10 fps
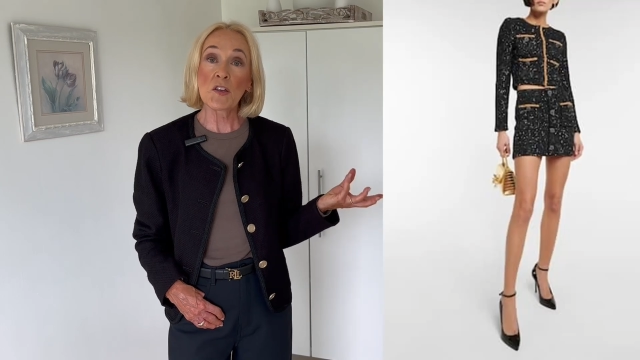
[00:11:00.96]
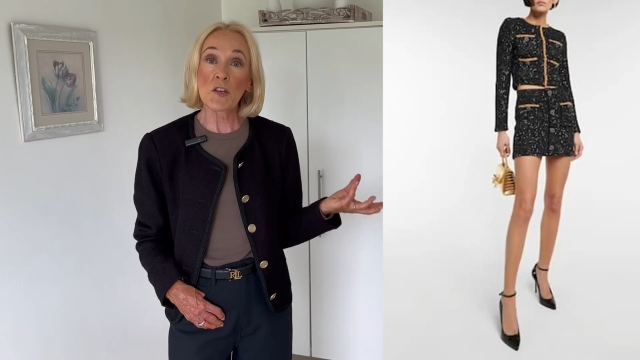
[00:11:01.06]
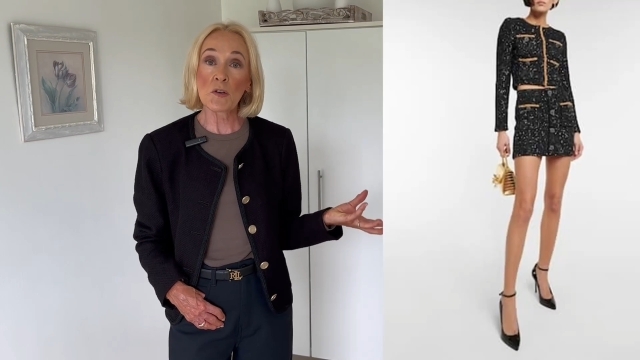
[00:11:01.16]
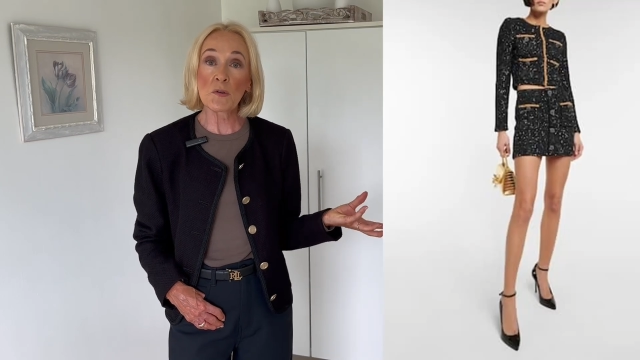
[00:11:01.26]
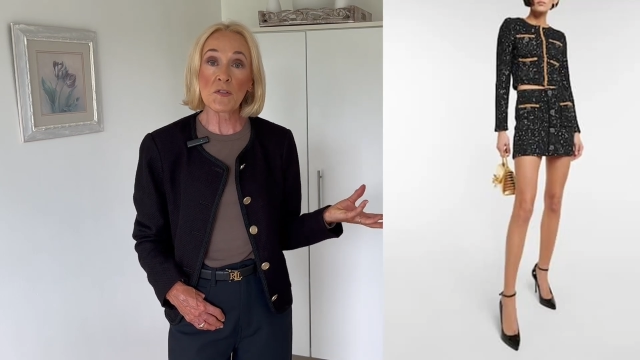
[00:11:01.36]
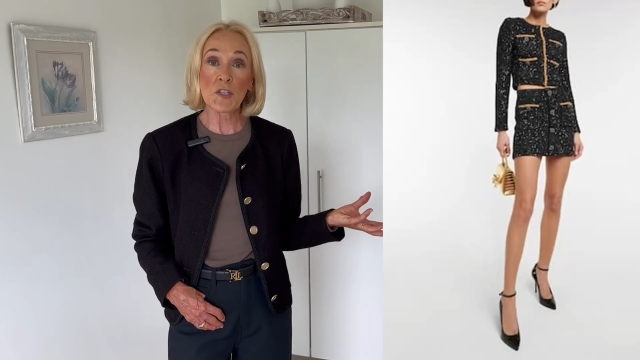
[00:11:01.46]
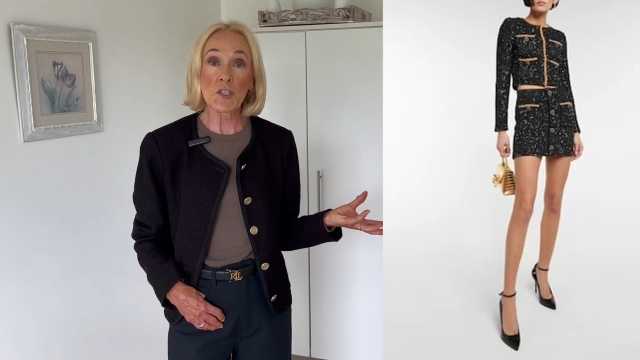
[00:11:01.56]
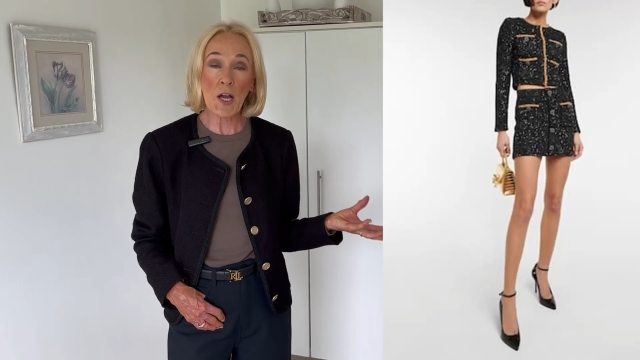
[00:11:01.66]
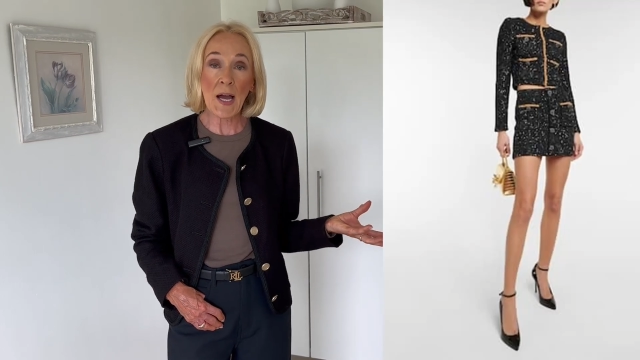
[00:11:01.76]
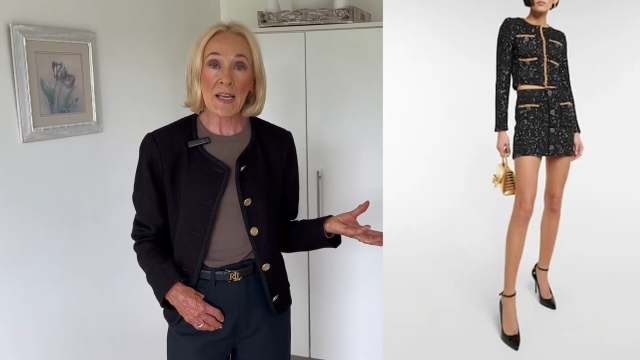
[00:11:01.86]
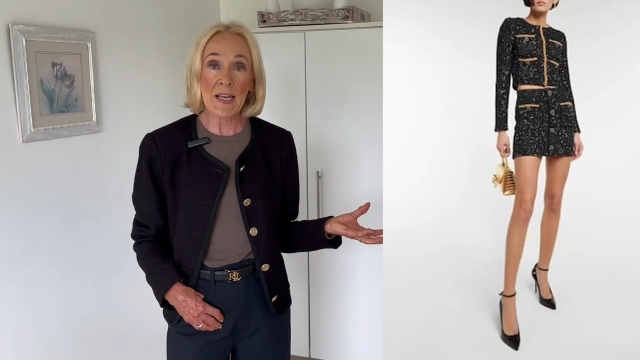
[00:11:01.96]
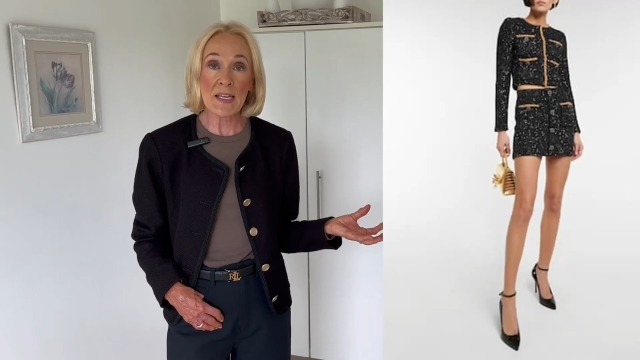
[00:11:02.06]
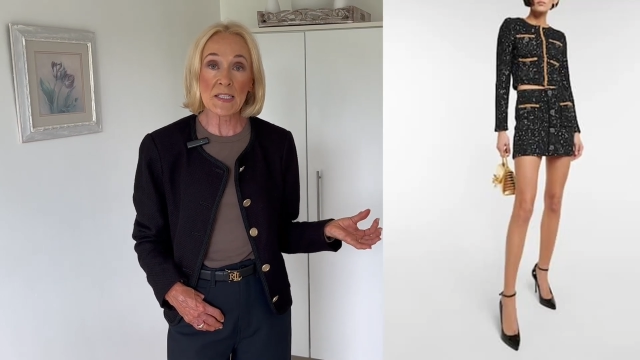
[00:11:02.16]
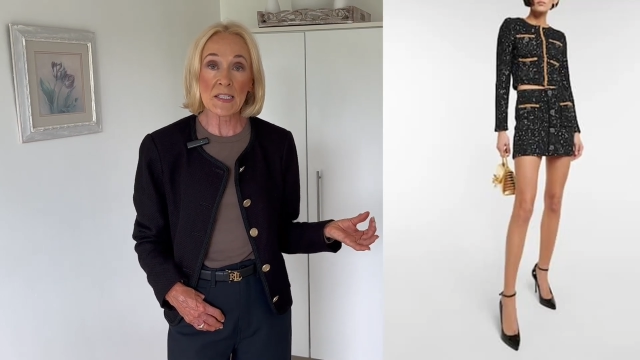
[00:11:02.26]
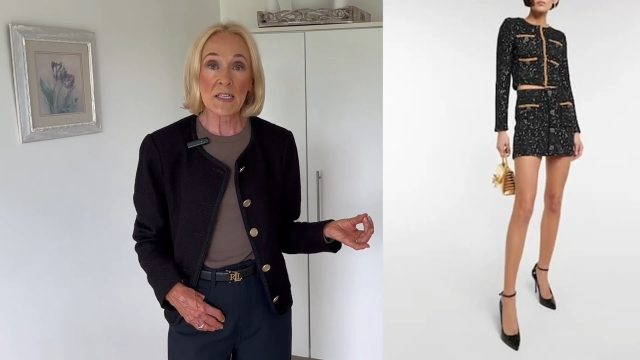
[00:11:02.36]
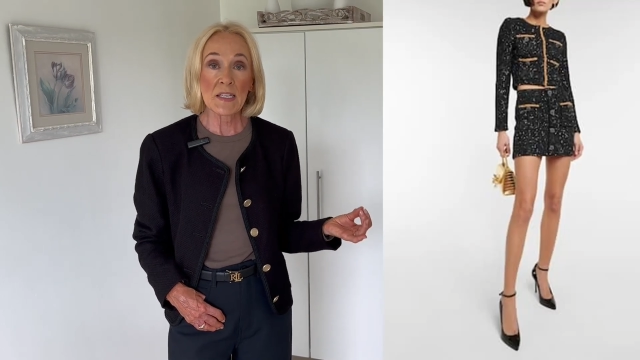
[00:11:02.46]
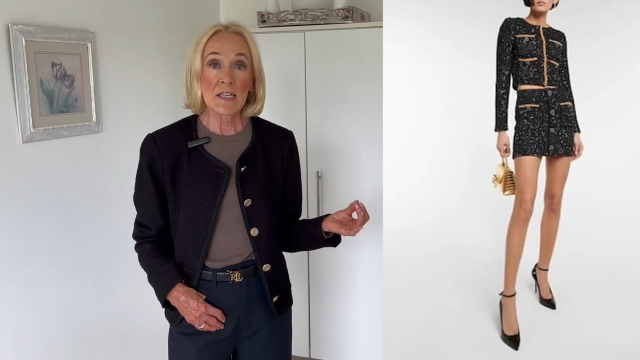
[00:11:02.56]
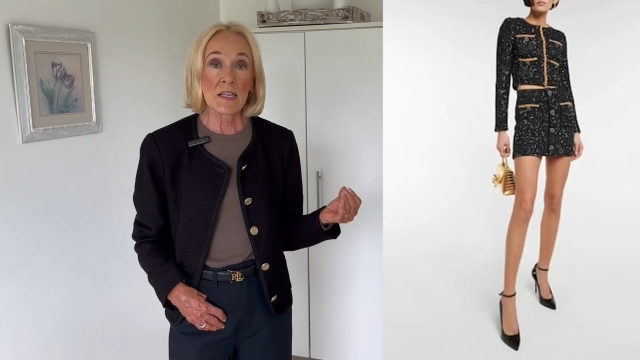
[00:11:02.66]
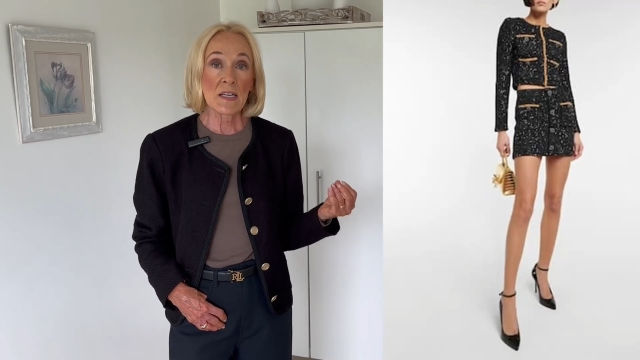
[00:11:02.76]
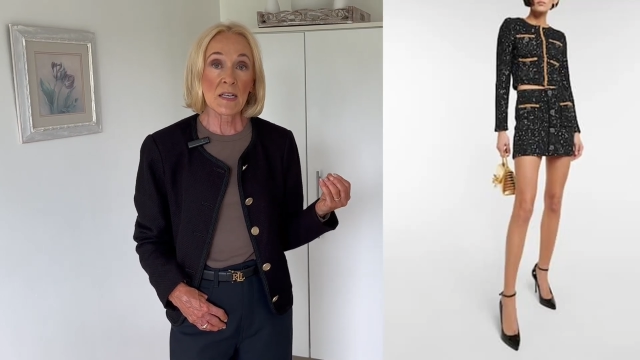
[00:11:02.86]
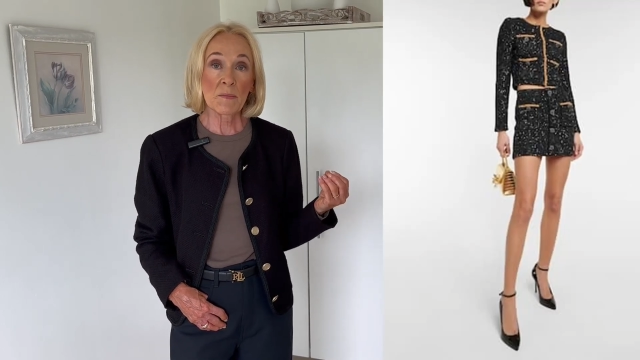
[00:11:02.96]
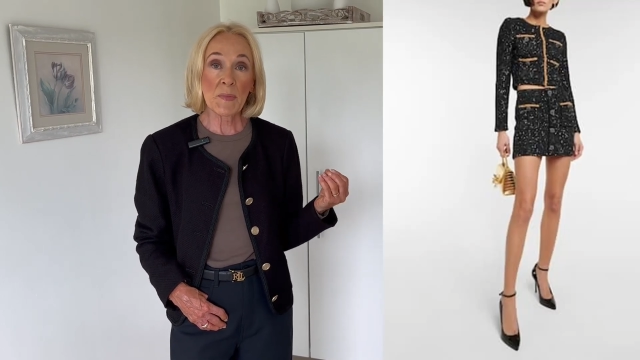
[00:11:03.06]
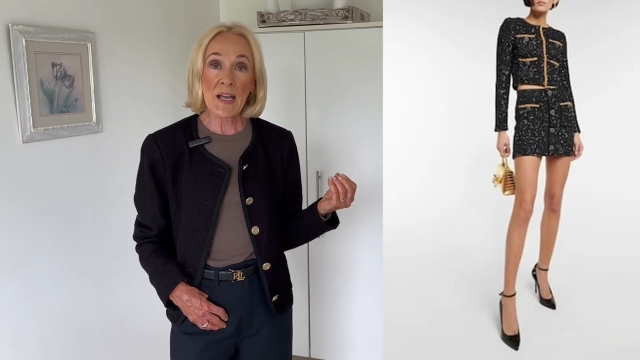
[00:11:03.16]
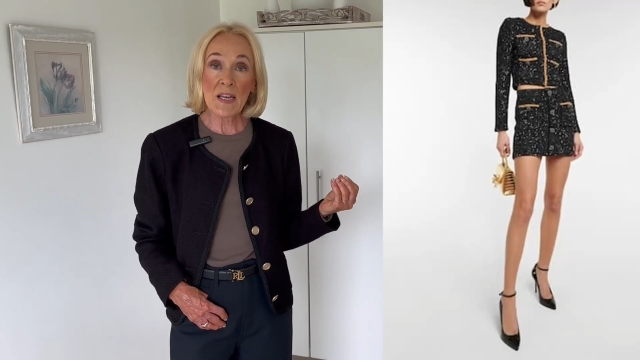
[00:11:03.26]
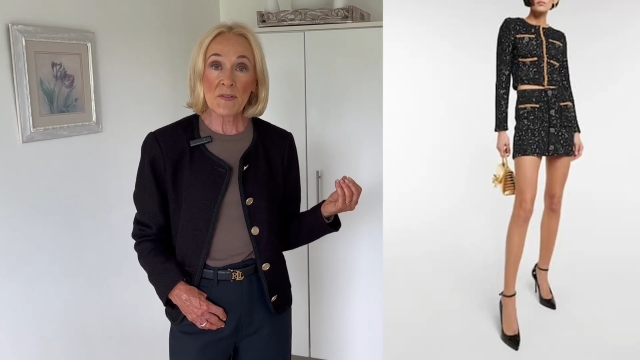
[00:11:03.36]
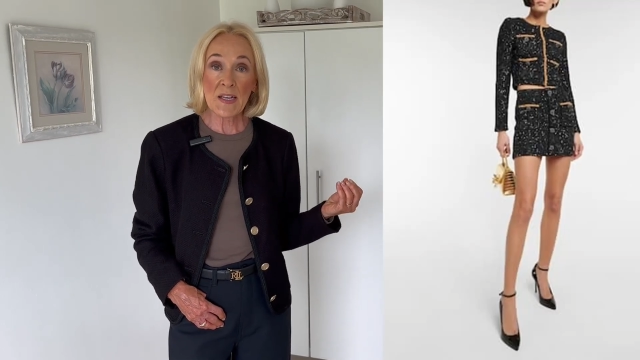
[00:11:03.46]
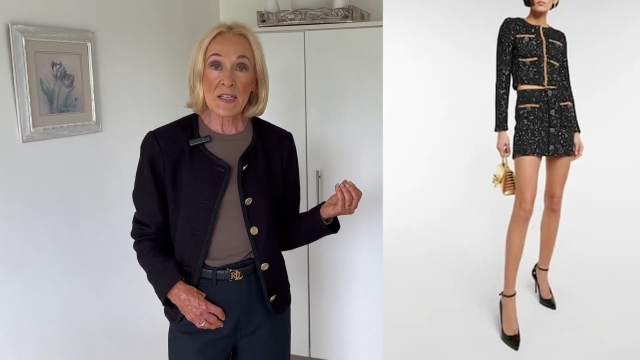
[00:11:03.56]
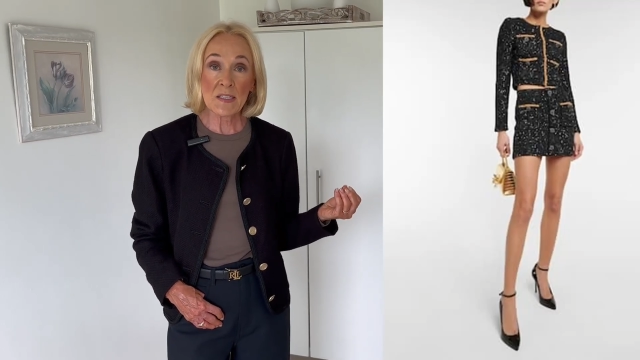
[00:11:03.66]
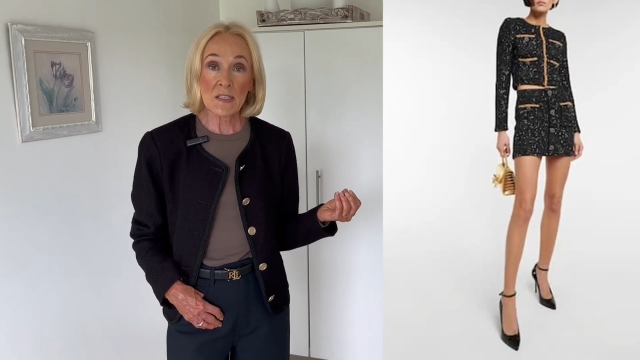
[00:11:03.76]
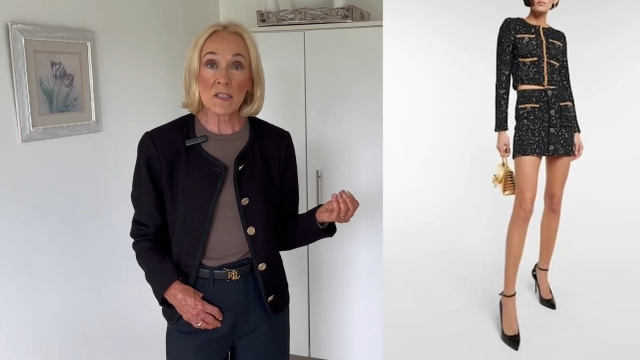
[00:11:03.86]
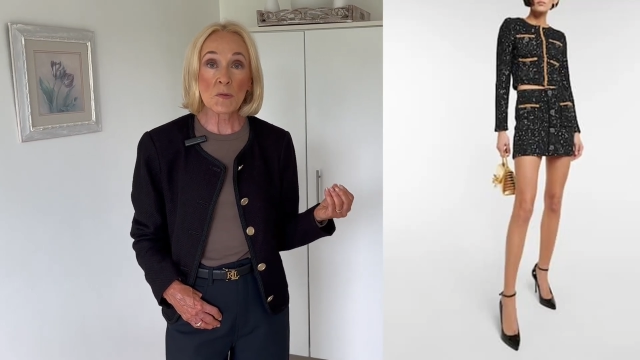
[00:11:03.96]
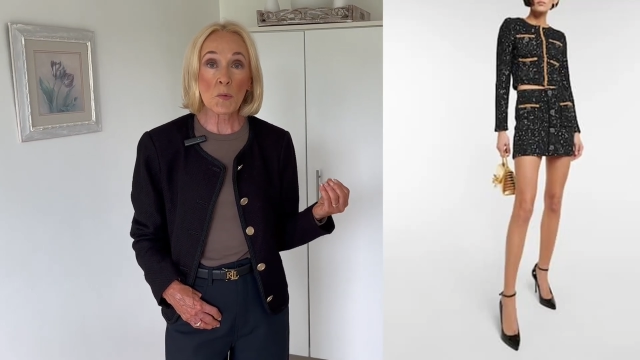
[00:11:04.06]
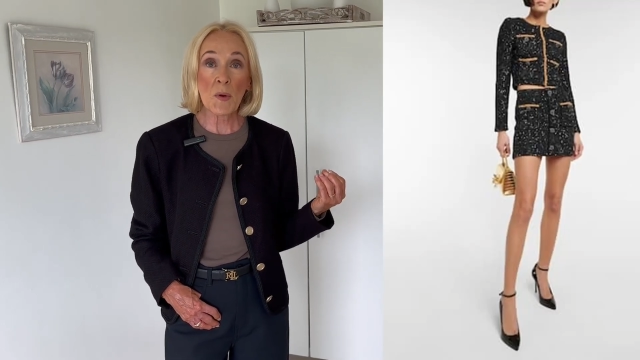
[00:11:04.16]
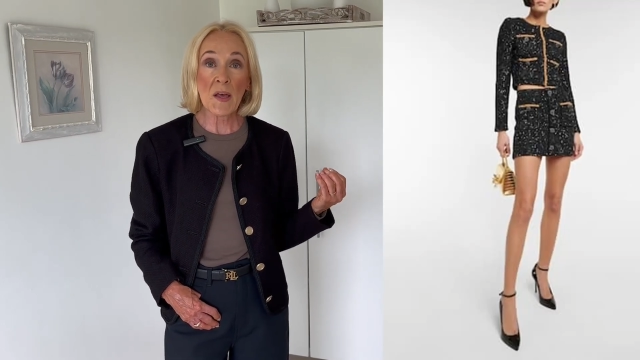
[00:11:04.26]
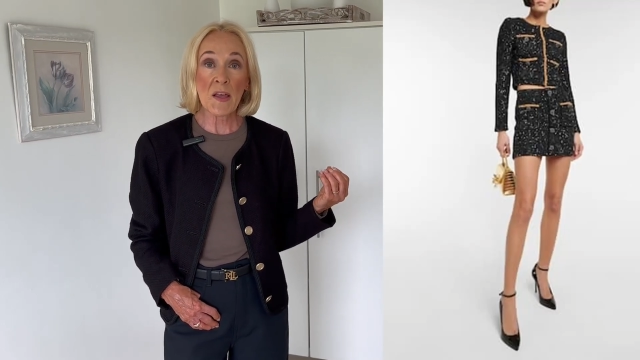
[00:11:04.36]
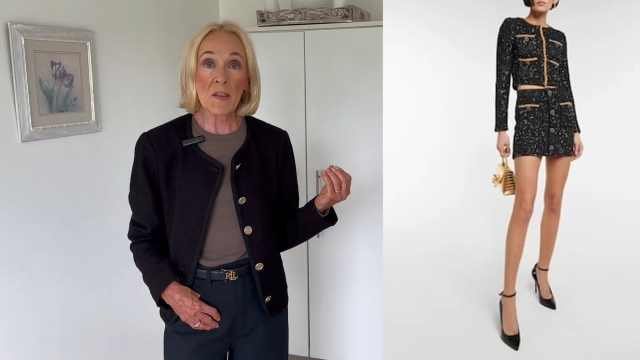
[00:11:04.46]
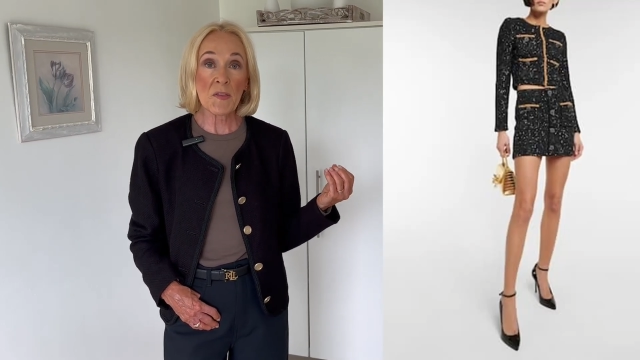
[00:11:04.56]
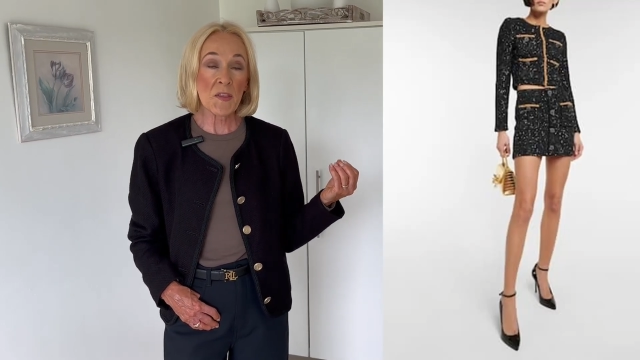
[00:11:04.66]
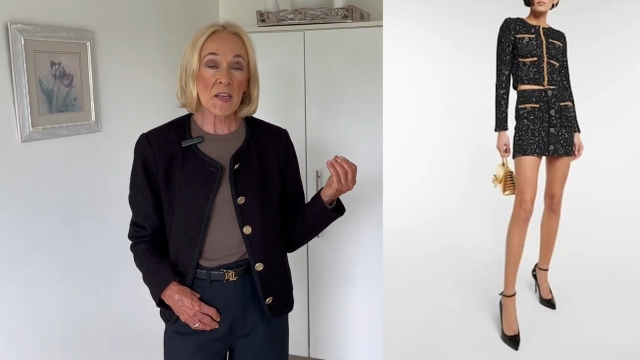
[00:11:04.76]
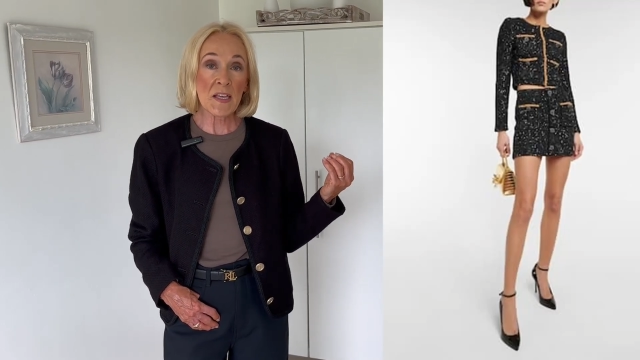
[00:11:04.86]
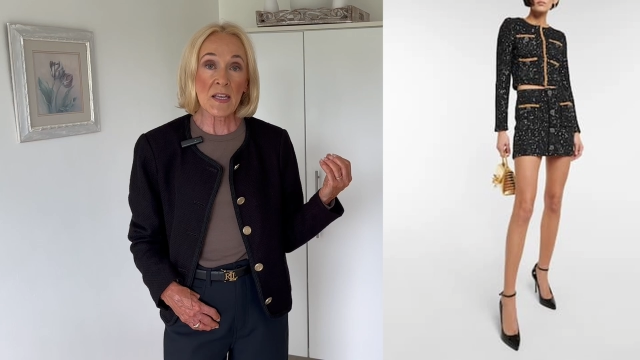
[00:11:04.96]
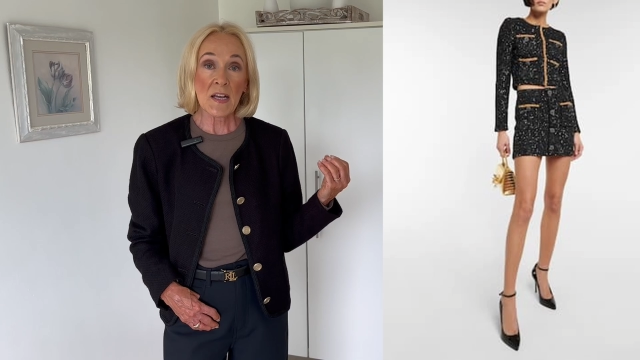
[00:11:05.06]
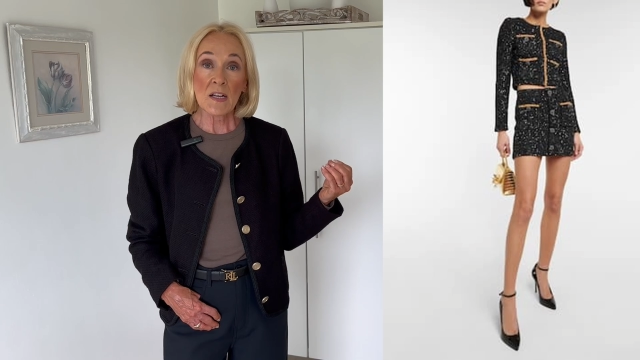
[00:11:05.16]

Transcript: hue of the jacket elevated with the